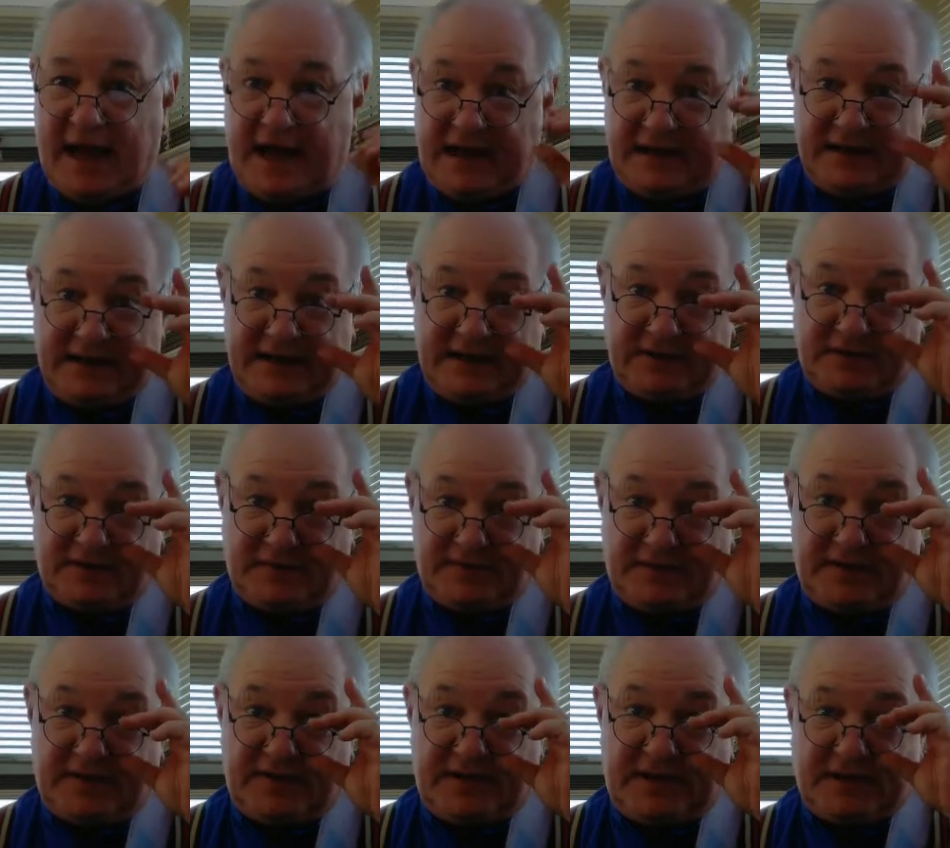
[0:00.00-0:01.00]
And each of
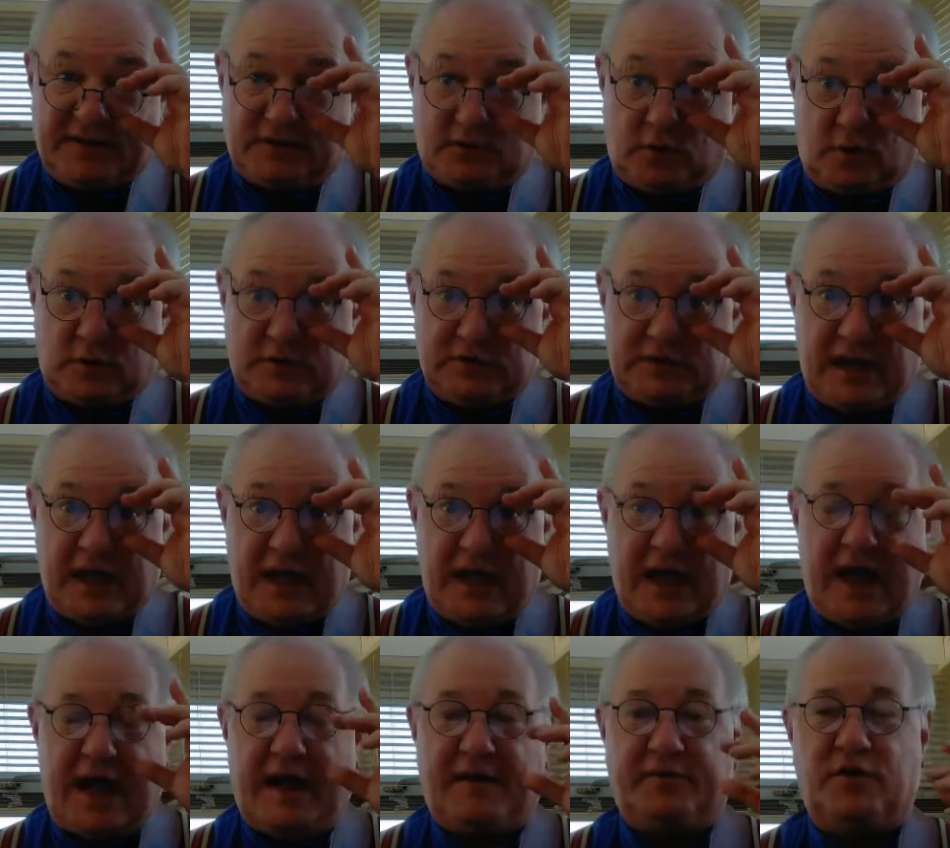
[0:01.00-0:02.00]
the three songs
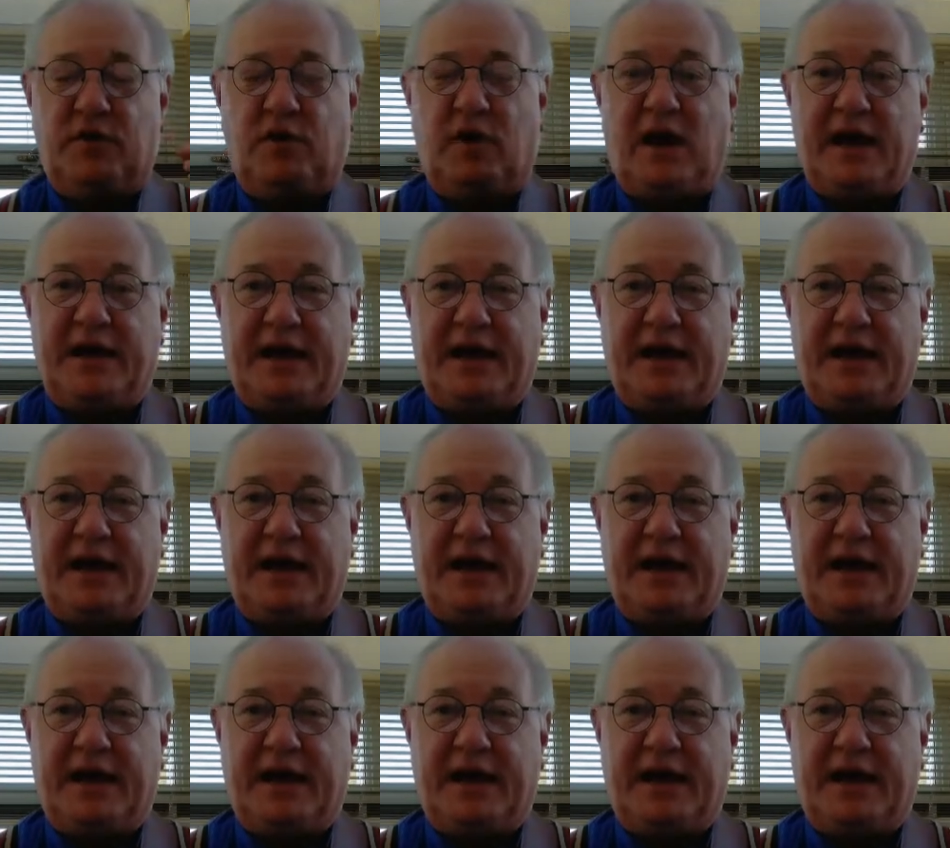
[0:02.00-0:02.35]
have got